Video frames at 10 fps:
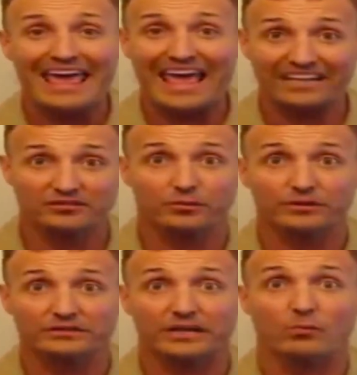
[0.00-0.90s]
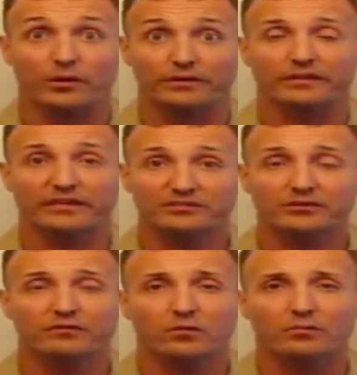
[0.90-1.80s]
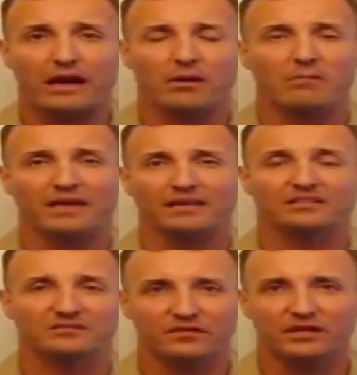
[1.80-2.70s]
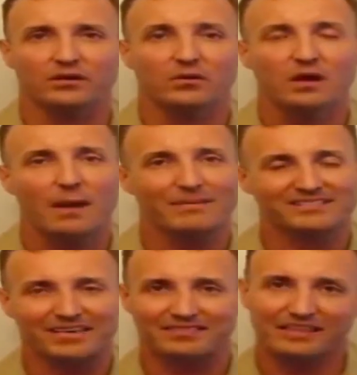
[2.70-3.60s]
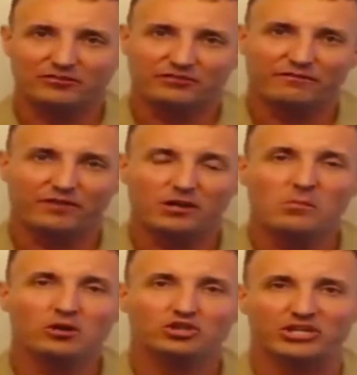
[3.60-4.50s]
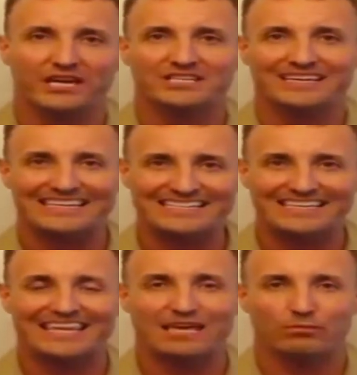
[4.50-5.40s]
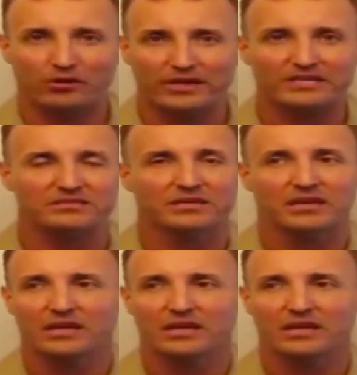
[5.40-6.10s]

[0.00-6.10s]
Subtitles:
Hence the reason I'm wearing this uniform now and making this video, because I think there's a fundamental change that needs to take place,